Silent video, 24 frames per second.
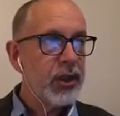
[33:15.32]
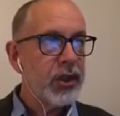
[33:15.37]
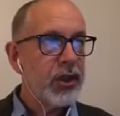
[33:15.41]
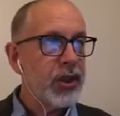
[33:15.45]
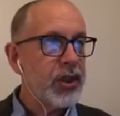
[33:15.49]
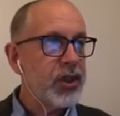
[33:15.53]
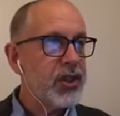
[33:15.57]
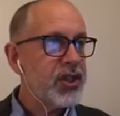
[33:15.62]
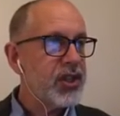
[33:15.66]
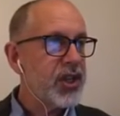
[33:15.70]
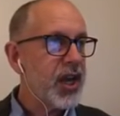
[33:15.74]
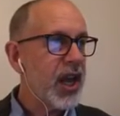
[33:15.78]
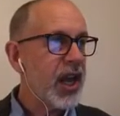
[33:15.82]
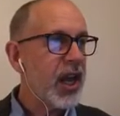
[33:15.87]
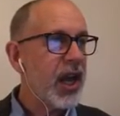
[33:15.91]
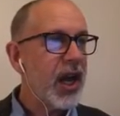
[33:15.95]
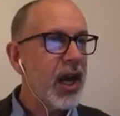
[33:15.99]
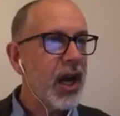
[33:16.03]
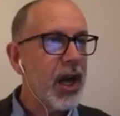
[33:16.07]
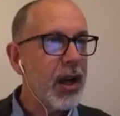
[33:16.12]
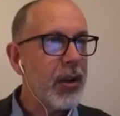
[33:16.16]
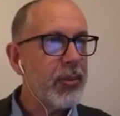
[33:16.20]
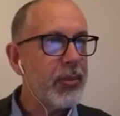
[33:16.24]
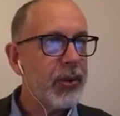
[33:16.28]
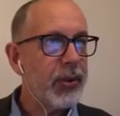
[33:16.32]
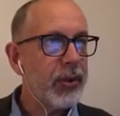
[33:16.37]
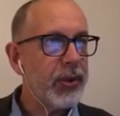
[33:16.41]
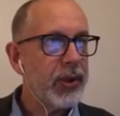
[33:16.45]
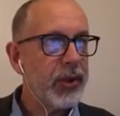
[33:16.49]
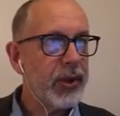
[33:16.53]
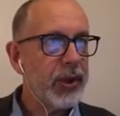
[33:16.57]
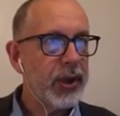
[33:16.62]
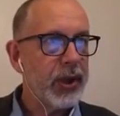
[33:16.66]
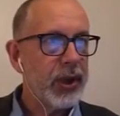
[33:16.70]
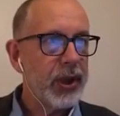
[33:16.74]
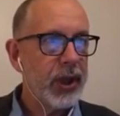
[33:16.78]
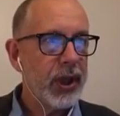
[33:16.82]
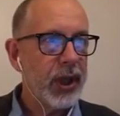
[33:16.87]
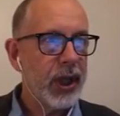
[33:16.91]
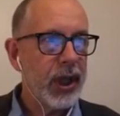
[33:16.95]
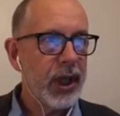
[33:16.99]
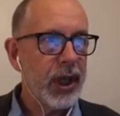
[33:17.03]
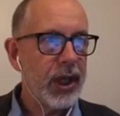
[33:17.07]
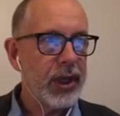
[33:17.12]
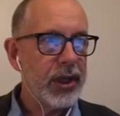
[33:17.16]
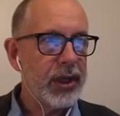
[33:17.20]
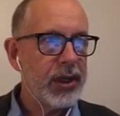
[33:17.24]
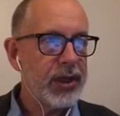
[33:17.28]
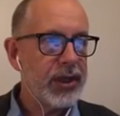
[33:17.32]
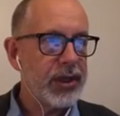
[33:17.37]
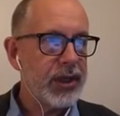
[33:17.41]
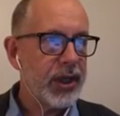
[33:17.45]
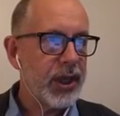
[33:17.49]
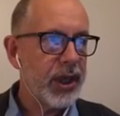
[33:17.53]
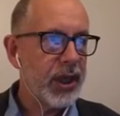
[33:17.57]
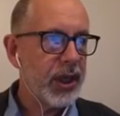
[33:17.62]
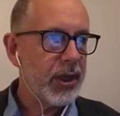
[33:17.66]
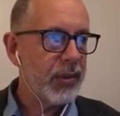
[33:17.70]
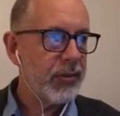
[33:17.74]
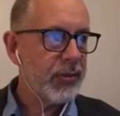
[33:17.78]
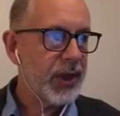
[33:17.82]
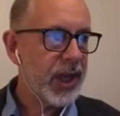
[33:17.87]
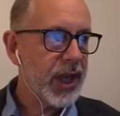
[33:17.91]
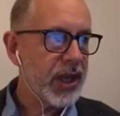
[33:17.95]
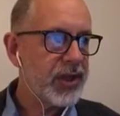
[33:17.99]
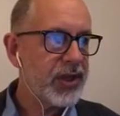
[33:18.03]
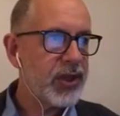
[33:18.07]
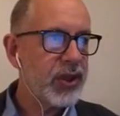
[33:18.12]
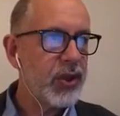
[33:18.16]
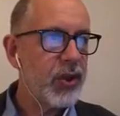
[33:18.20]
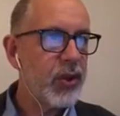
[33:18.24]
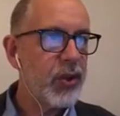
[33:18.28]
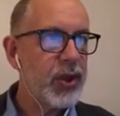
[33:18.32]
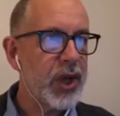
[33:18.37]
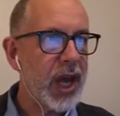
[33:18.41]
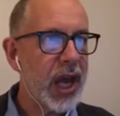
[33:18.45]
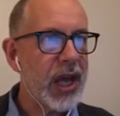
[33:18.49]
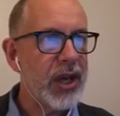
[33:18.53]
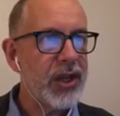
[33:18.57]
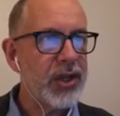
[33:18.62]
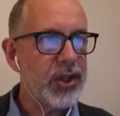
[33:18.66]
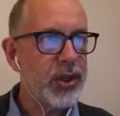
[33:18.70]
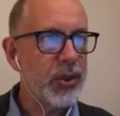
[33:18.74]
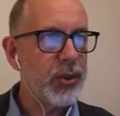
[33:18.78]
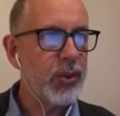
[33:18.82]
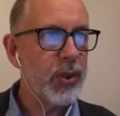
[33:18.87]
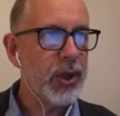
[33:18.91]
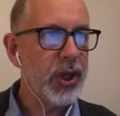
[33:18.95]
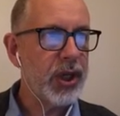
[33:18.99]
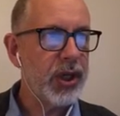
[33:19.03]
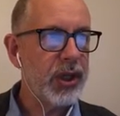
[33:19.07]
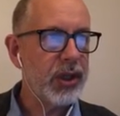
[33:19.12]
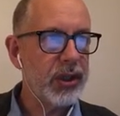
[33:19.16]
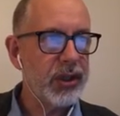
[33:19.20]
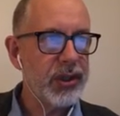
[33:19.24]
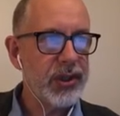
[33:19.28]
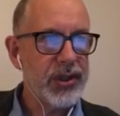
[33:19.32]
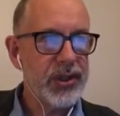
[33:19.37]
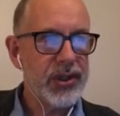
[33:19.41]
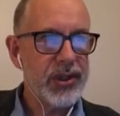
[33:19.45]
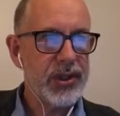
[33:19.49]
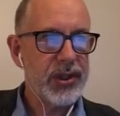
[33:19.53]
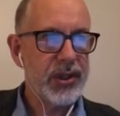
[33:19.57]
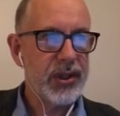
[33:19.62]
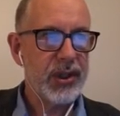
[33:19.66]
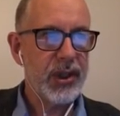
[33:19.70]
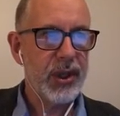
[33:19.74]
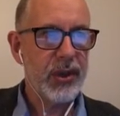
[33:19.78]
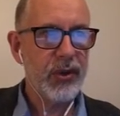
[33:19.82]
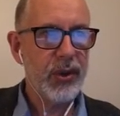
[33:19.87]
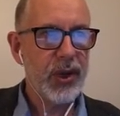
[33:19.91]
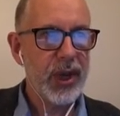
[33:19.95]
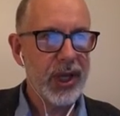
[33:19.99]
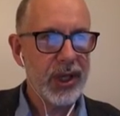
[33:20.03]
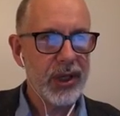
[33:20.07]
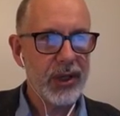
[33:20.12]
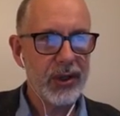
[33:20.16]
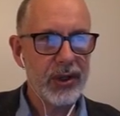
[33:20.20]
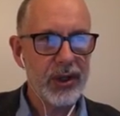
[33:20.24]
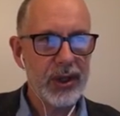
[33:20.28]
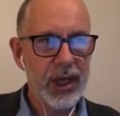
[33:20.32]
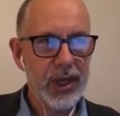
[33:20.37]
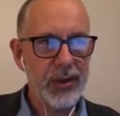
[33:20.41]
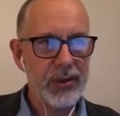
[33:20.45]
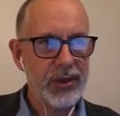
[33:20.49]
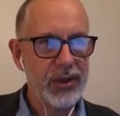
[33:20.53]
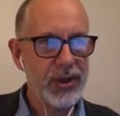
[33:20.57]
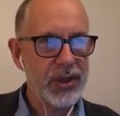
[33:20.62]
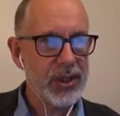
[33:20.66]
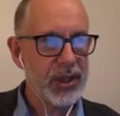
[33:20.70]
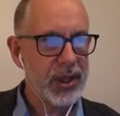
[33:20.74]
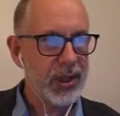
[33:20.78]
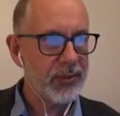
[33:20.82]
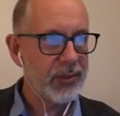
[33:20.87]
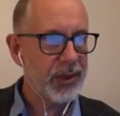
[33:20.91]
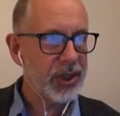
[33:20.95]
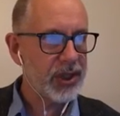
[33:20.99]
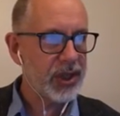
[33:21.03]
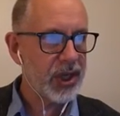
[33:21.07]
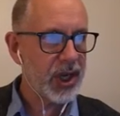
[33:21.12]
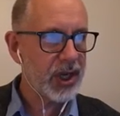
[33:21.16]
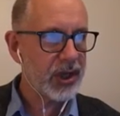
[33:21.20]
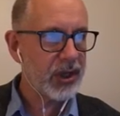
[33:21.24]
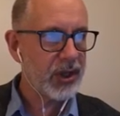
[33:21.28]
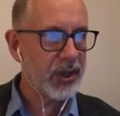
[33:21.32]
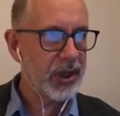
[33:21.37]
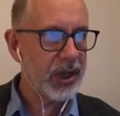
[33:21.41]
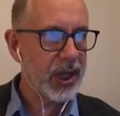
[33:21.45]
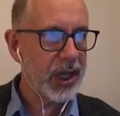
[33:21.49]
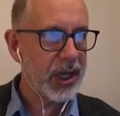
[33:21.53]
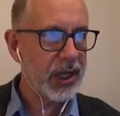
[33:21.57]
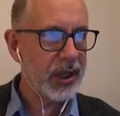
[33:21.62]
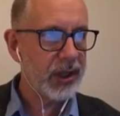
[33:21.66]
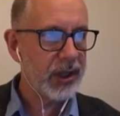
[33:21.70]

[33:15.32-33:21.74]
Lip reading: set up, and that's called EduWorlds. Oh, hang on, let me check on